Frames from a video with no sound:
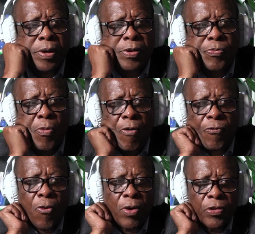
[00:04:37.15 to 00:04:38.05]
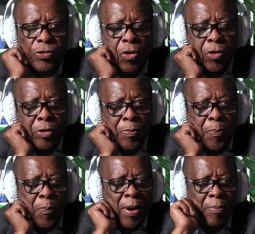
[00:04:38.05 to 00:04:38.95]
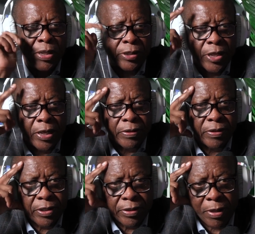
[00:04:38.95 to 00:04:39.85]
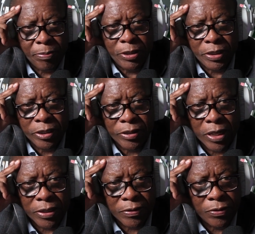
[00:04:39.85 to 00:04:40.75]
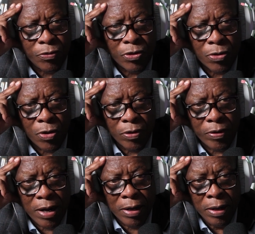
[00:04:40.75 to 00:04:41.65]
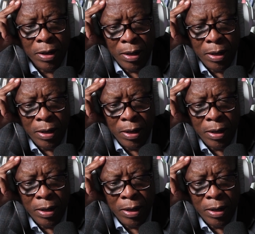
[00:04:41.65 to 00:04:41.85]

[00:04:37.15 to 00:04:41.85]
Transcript: is more focused on public trust, establishing trust overall, right?